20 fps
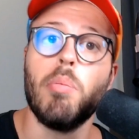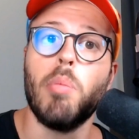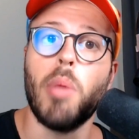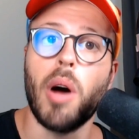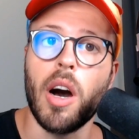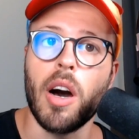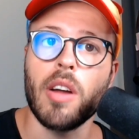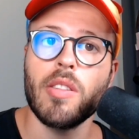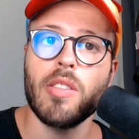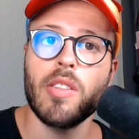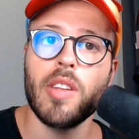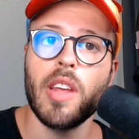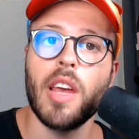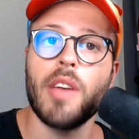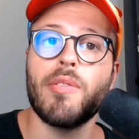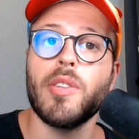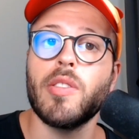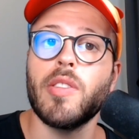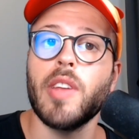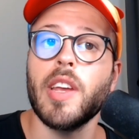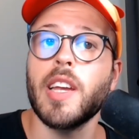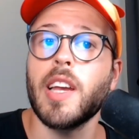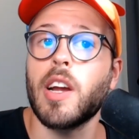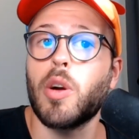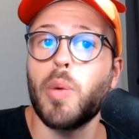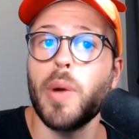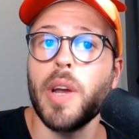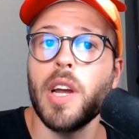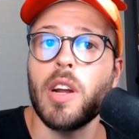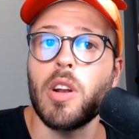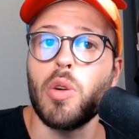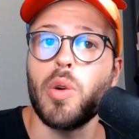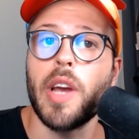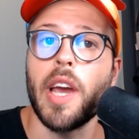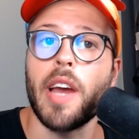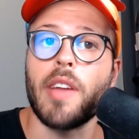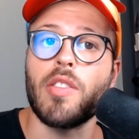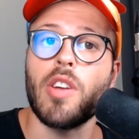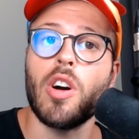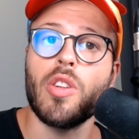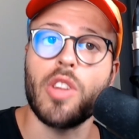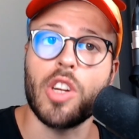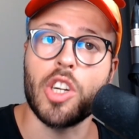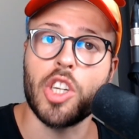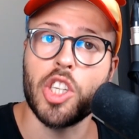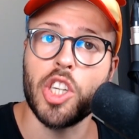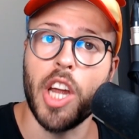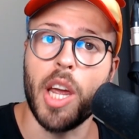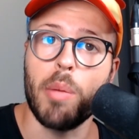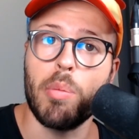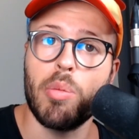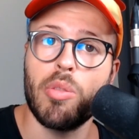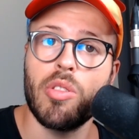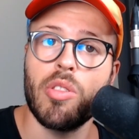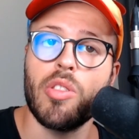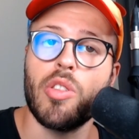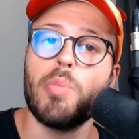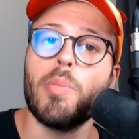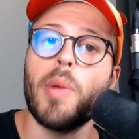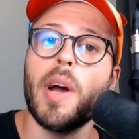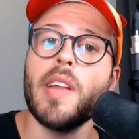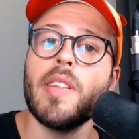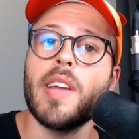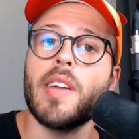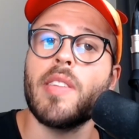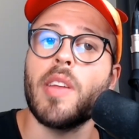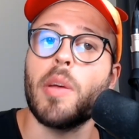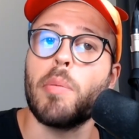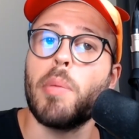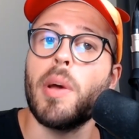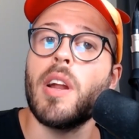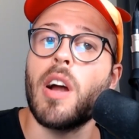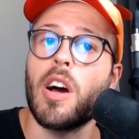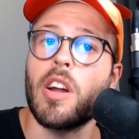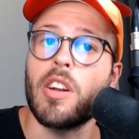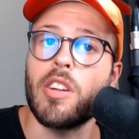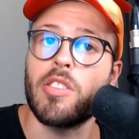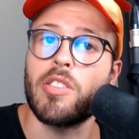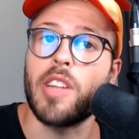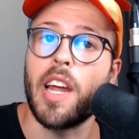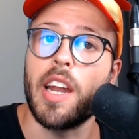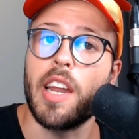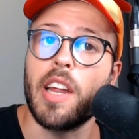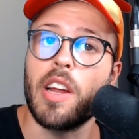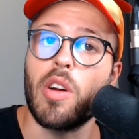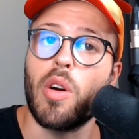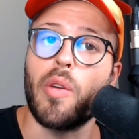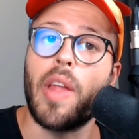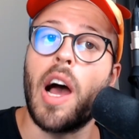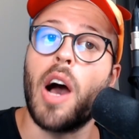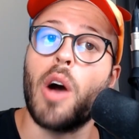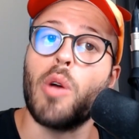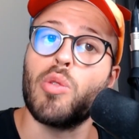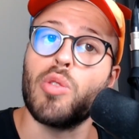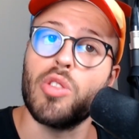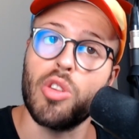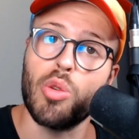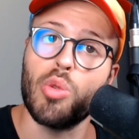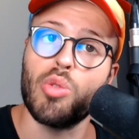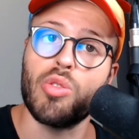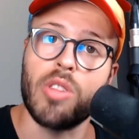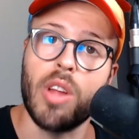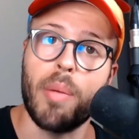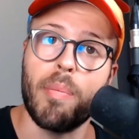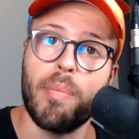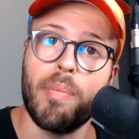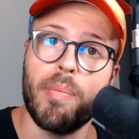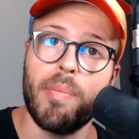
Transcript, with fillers: But if you take a quick look at all the shapes, you might get a better understanding on how to use them.